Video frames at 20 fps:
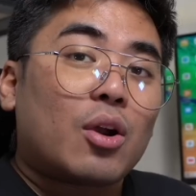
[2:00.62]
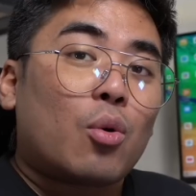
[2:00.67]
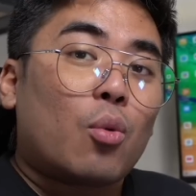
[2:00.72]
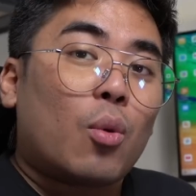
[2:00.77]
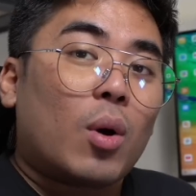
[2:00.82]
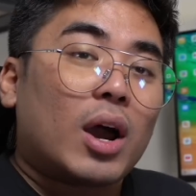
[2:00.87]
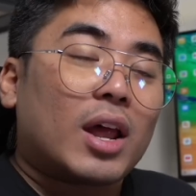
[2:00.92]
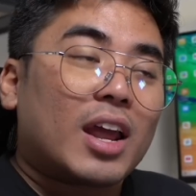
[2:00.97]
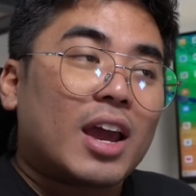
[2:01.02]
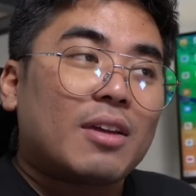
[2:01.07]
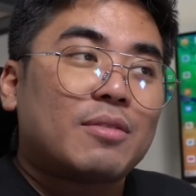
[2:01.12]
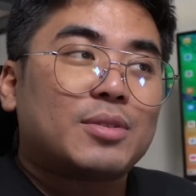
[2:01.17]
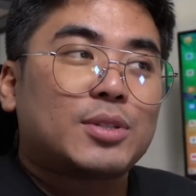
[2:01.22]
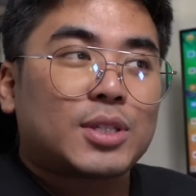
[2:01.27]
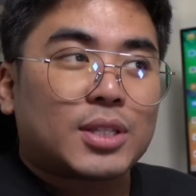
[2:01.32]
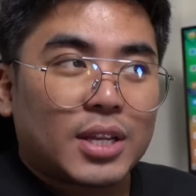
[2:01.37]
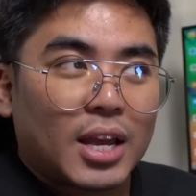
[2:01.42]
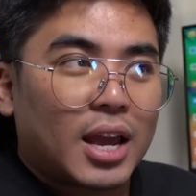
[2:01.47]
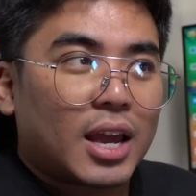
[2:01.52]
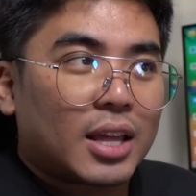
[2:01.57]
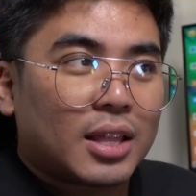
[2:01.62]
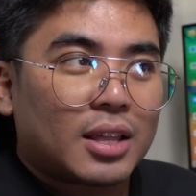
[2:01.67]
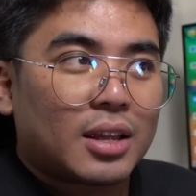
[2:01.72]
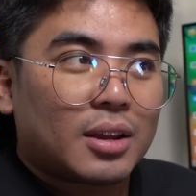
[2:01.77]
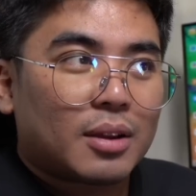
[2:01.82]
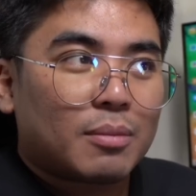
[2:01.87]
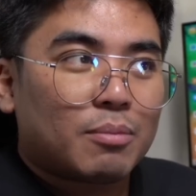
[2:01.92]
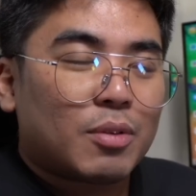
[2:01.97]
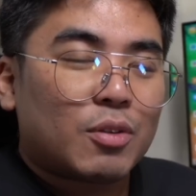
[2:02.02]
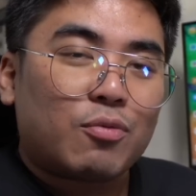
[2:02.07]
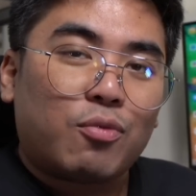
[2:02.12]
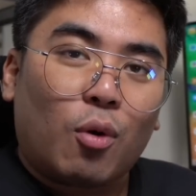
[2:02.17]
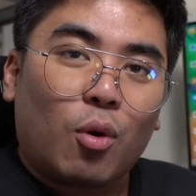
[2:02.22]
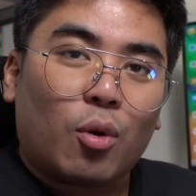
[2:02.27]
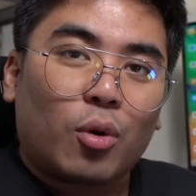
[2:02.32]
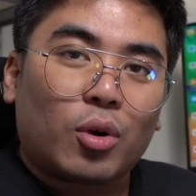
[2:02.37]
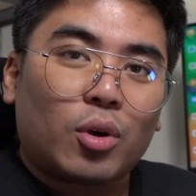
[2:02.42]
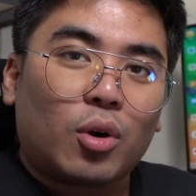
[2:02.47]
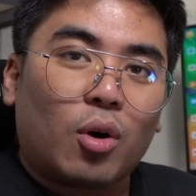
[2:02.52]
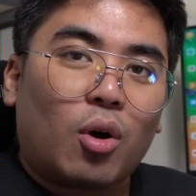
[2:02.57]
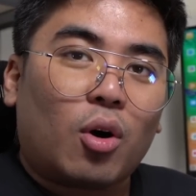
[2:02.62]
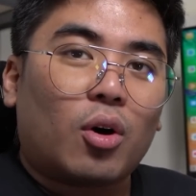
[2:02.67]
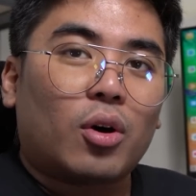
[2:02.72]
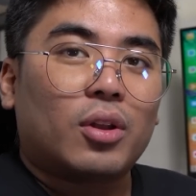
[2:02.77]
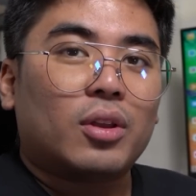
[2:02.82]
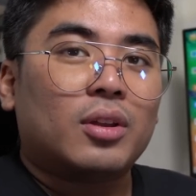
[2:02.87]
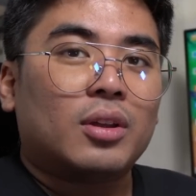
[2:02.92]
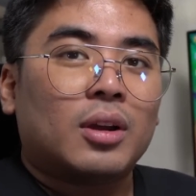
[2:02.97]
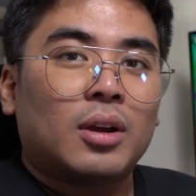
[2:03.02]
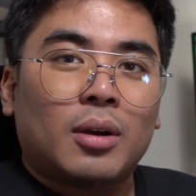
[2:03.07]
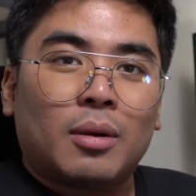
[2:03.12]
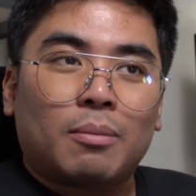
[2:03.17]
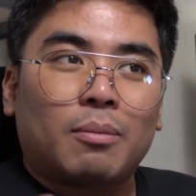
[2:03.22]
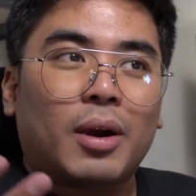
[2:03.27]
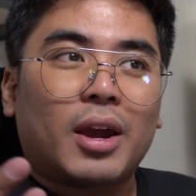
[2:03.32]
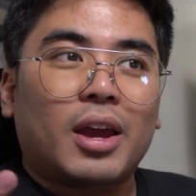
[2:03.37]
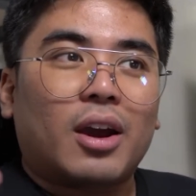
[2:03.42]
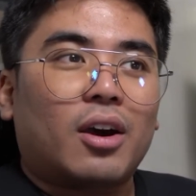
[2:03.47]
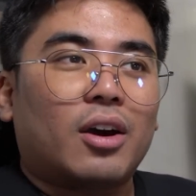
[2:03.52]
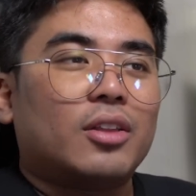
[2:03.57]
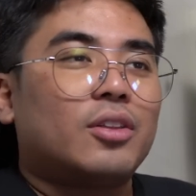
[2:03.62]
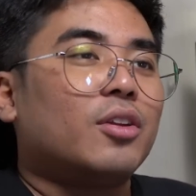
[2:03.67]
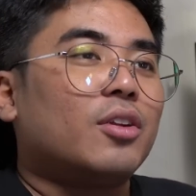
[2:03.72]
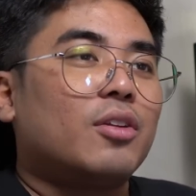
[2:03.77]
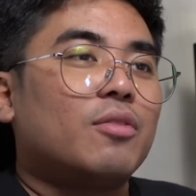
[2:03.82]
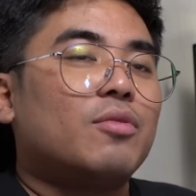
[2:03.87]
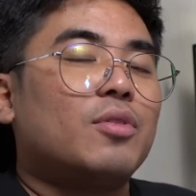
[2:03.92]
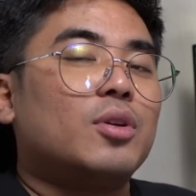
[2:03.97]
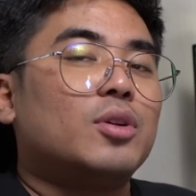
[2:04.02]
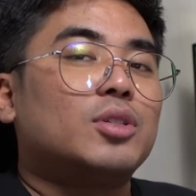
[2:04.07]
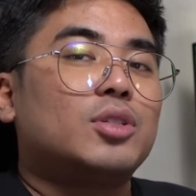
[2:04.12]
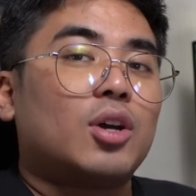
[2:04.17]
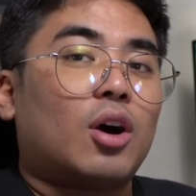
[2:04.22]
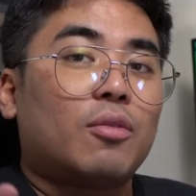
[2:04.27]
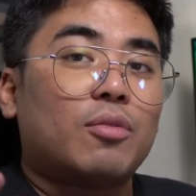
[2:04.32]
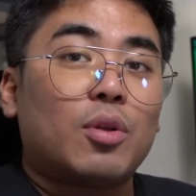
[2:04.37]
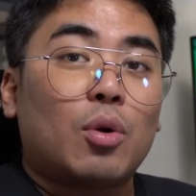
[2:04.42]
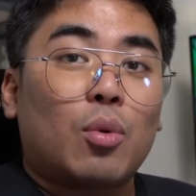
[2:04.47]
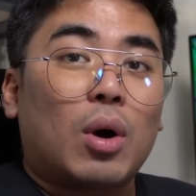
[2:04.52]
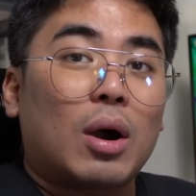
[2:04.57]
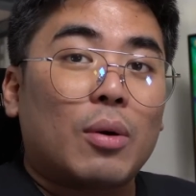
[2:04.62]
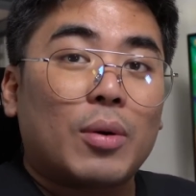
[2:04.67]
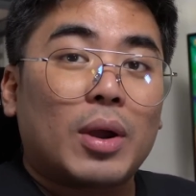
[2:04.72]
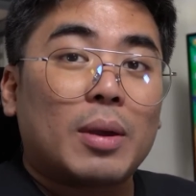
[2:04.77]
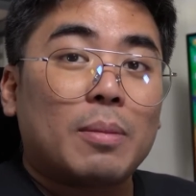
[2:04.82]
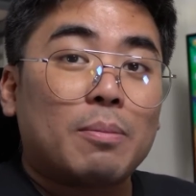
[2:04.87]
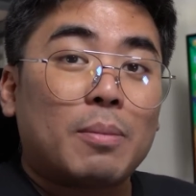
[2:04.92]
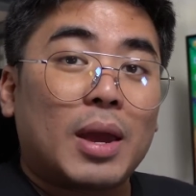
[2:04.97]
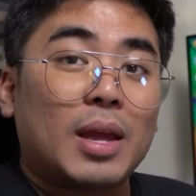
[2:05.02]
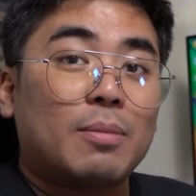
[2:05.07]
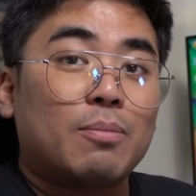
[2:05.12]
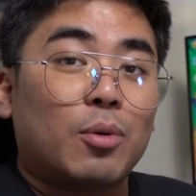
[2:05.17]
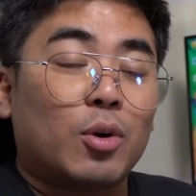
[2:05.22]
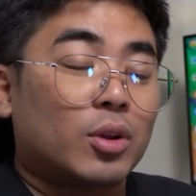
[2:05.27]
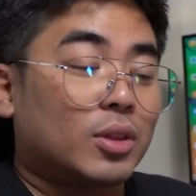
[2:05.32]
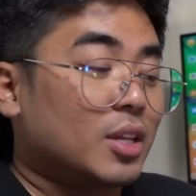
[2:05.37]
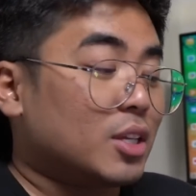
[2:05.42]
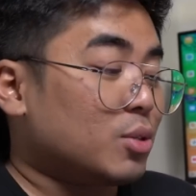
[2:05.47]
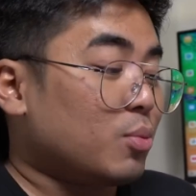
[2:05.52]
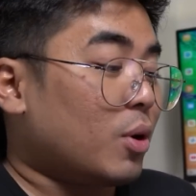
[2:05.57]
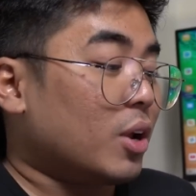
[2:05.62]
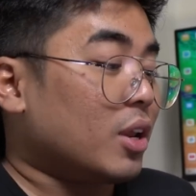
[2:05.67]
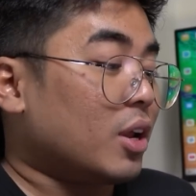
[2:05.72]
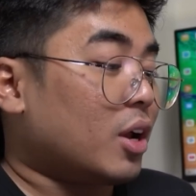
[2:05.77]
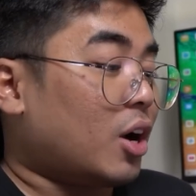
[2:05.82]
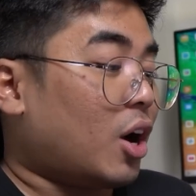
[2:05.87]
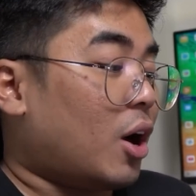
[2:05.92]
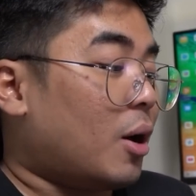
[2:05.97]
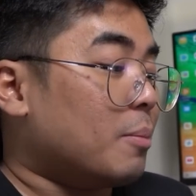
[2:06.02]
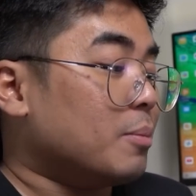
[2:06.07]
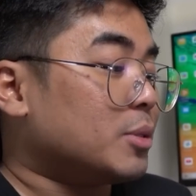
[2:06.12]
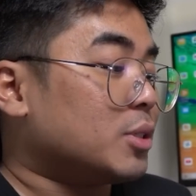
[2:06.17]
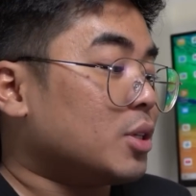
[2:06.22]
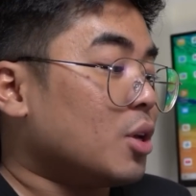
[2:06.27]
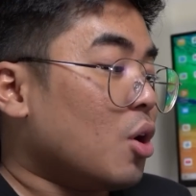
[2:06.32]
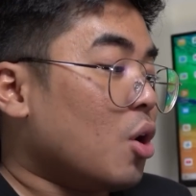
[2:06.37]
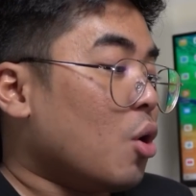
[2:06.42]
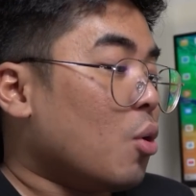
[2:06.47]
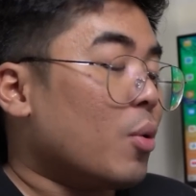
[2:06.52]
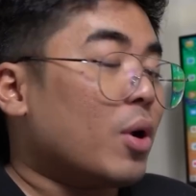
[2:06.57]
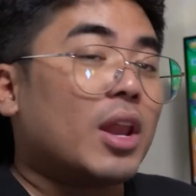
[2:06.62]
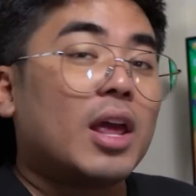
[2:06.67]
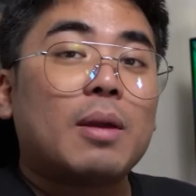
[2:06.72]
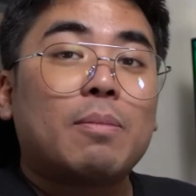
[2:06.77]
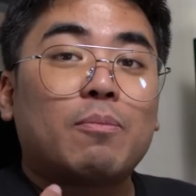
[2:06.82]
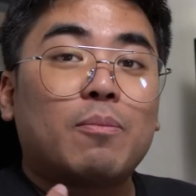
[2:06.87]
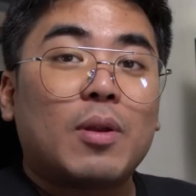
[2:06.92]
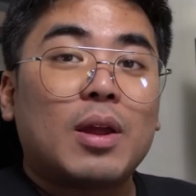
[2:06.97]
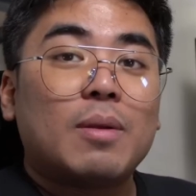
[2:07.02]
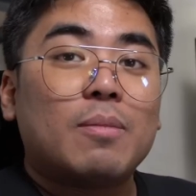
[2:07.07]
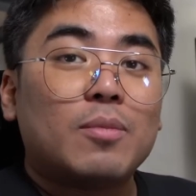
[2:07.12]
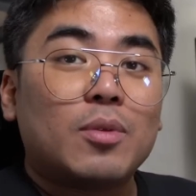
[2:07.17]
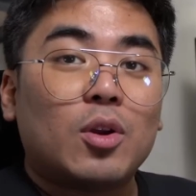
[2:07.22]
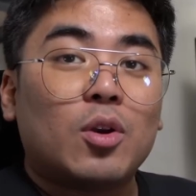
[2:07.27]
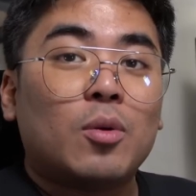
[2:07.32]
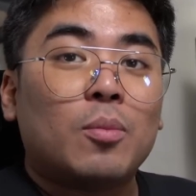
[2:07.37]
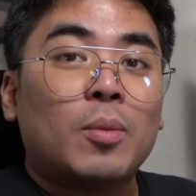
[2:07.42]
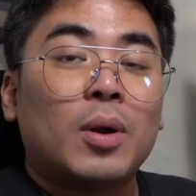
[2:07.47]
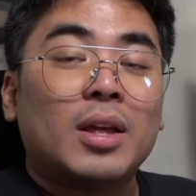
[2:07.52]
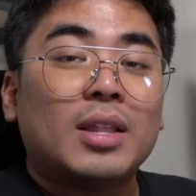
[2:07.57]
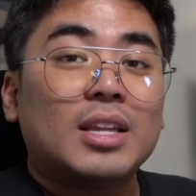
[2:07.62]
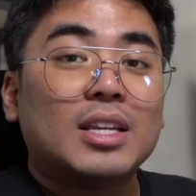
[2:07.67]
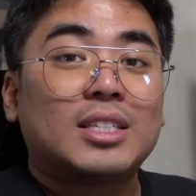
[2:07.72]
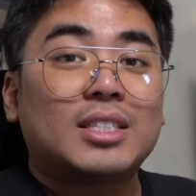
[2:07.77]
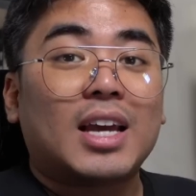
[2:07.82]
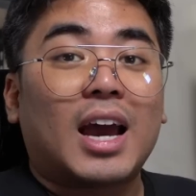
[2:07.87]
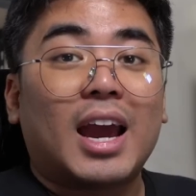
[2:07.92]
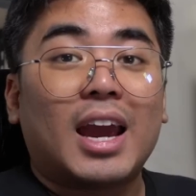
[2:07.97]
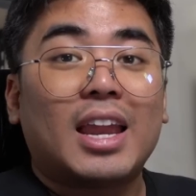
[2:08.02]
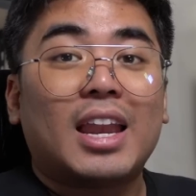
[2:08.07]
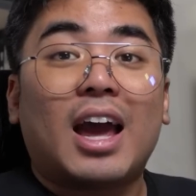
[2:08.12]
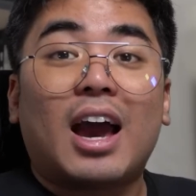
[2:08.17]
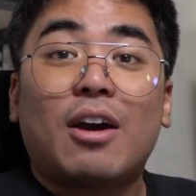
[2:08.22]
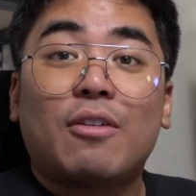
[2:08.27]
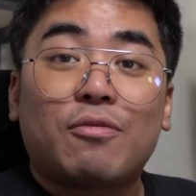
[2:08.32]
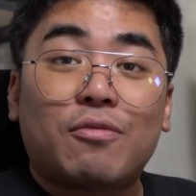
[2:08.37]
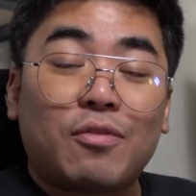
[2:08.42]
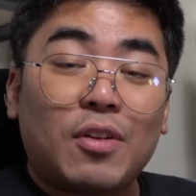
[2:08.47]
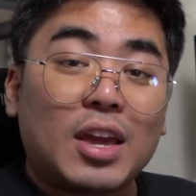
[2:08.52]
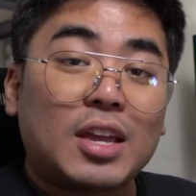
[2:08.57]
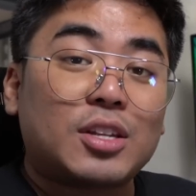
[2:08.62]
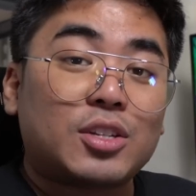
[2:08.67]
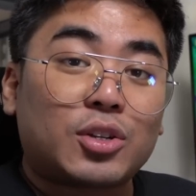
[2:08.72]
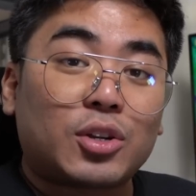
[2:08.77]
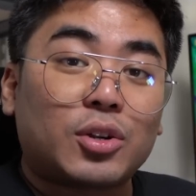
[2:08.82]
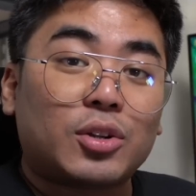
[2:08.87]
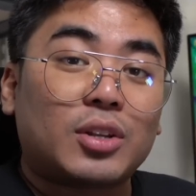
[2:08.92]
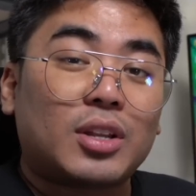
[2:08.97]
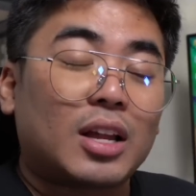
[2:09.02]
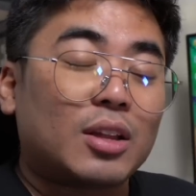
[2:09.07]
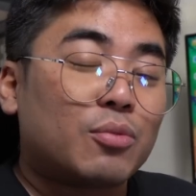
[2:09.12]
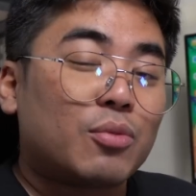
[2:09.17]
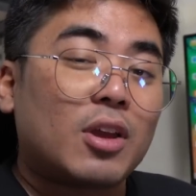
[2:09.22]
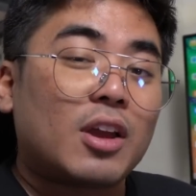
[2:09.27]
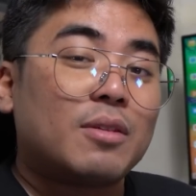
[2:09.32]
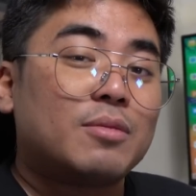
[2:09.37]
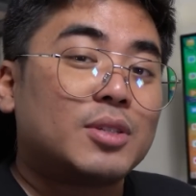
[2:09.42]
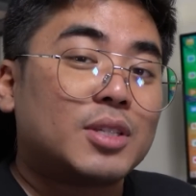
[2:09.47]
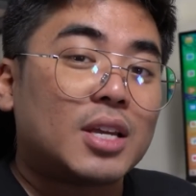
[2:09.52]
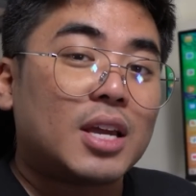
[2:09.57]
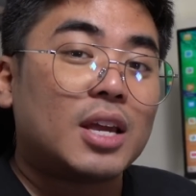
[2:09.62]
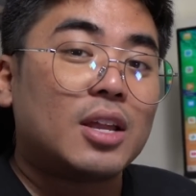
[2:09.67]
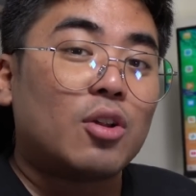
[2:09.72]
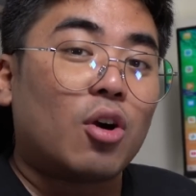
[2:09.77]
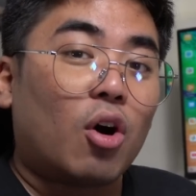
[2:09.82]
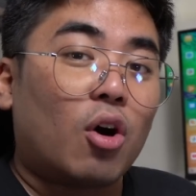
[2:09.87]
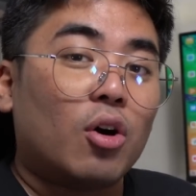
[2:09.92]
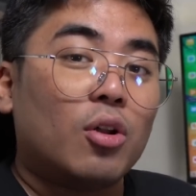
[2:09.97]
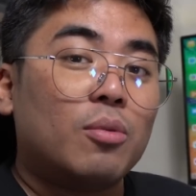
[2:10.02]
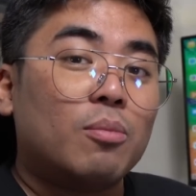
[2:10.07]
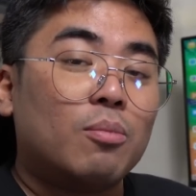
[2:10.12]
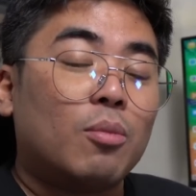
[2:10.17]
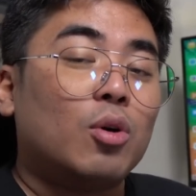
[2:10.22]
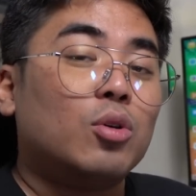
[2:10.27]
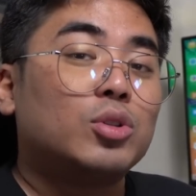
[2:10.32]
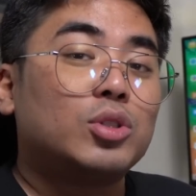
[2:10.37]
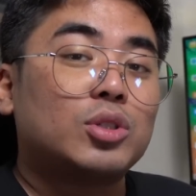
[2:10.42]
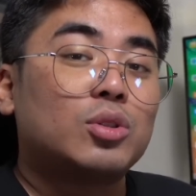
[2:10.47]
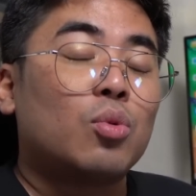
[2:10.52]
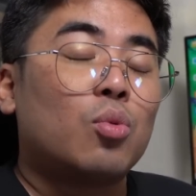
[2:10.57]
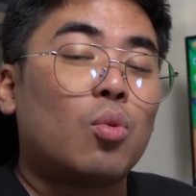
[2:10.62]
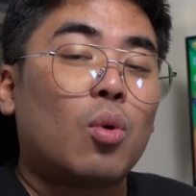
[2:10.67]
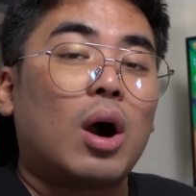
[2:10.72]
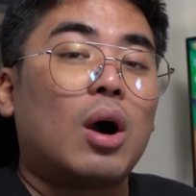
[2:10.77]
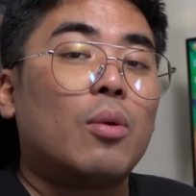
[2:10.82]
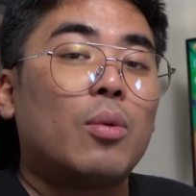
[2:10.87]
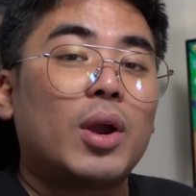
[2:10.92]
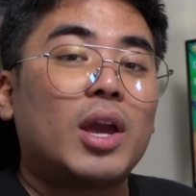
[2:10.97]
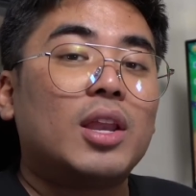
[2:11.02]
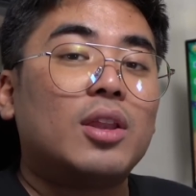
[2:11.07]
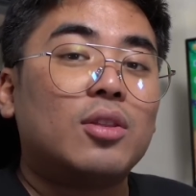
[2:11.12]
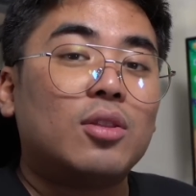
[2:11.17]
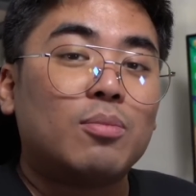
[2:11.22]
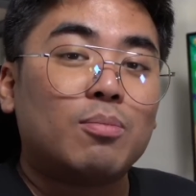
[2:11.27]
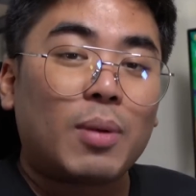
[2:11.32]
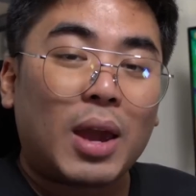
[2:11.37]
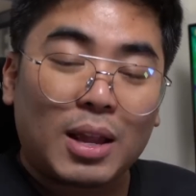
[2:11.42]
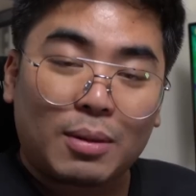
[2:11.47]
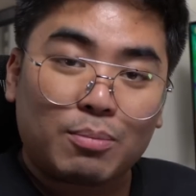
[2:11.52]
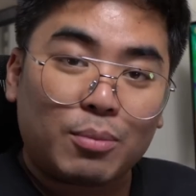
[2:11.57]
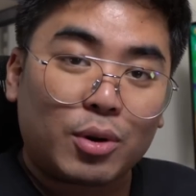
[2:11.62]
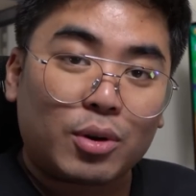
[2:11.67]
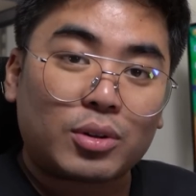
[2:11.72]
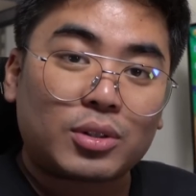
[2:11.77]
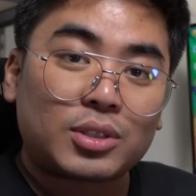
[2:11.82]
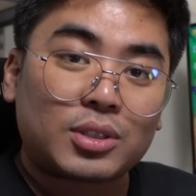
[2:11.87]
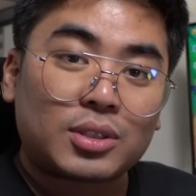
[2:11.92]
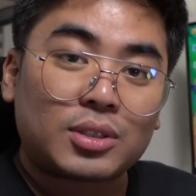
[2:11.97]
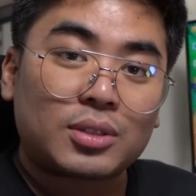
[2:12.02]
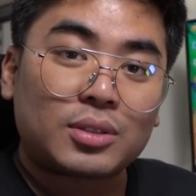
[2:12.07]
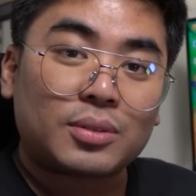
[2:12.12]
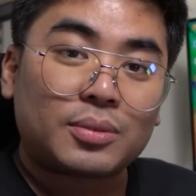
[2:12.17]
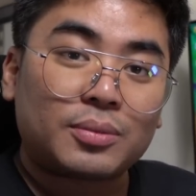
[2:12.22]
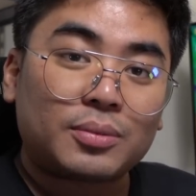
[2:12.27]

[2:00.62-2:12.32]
what I've said before on my other reviews of the HUAWEI Matebook, this one comes with a premium design, a feature that we have seen on most HUAWEI Matebooks.